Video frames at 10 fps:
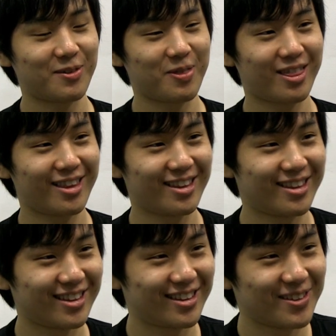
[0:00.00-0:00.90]
I mean, is there anything you would
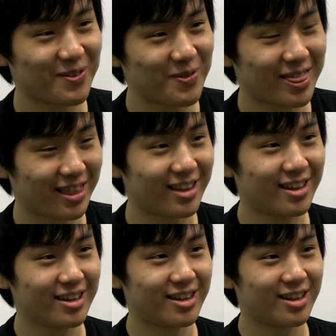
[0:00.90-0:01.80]
like to see Blizzard do to help
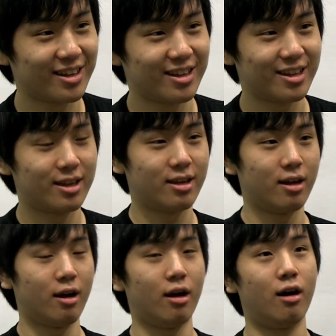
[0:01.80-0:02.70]
promote the game and
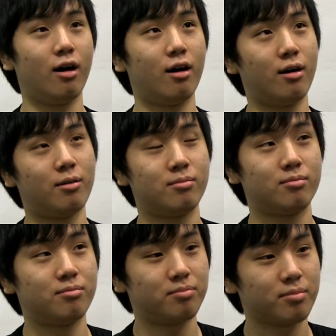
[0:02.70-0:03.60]
increase
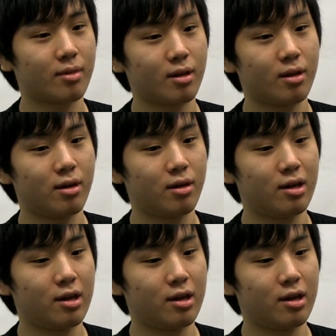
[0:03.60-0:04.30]
viewership, things like that?